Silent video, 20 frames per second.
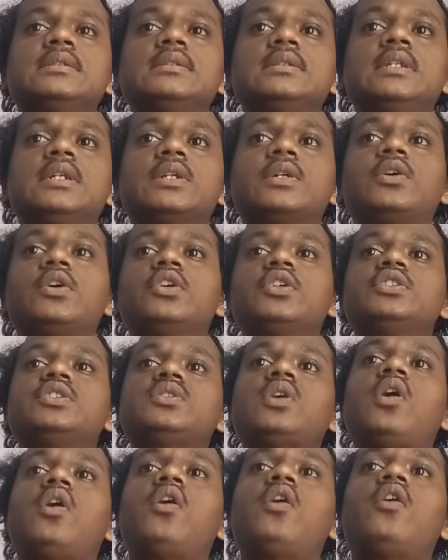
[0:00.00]
the
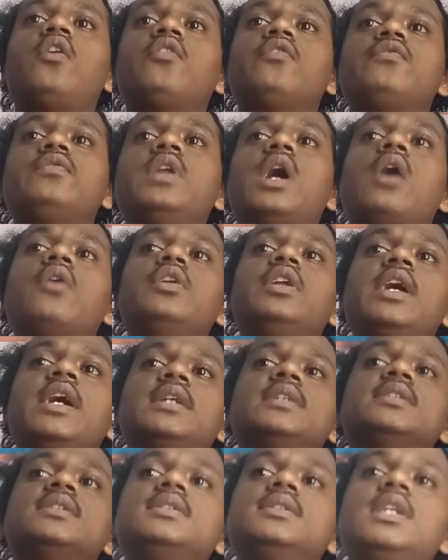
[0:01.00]
course of the
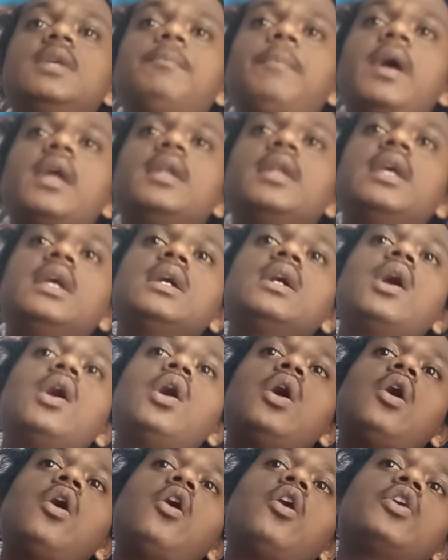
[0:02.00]
audience depending
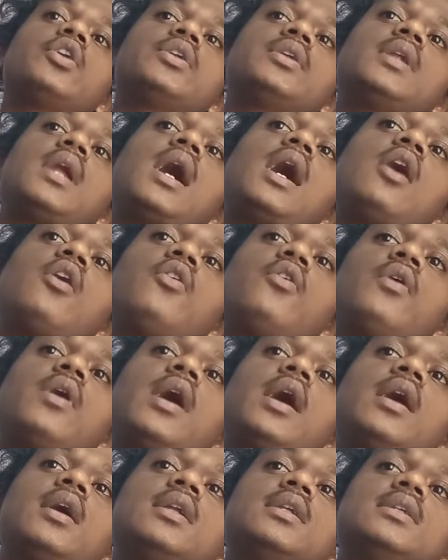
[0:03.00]
on how
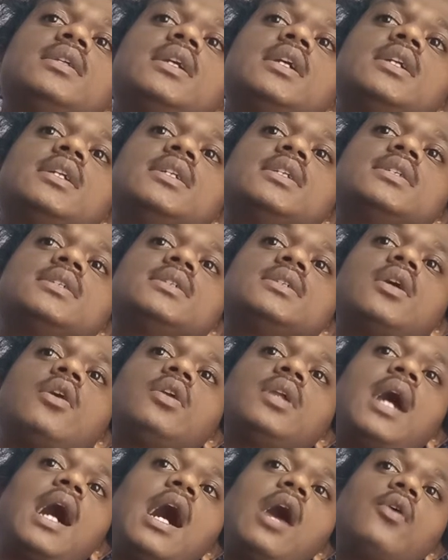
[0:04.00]

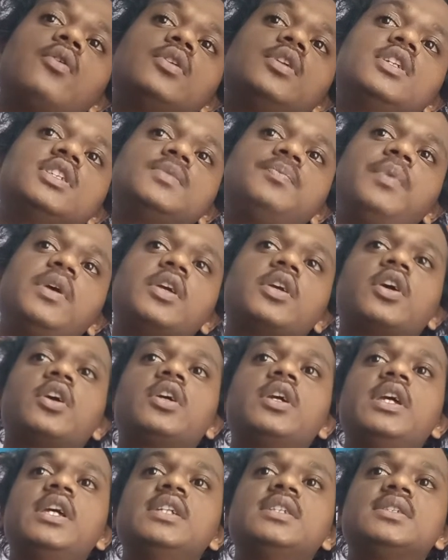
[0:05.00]
the
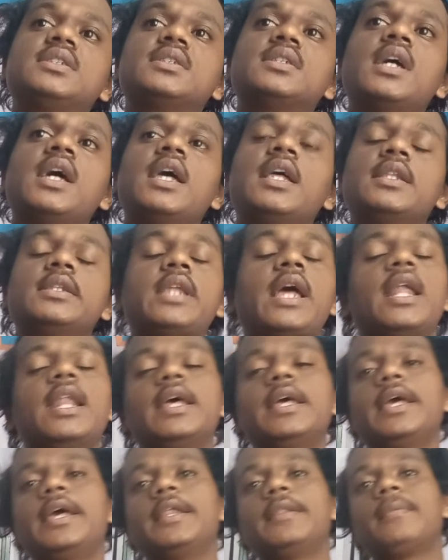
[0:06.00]
speaker is
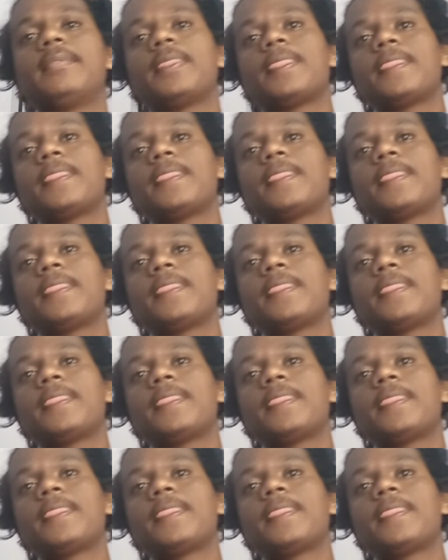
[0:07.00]
telling it.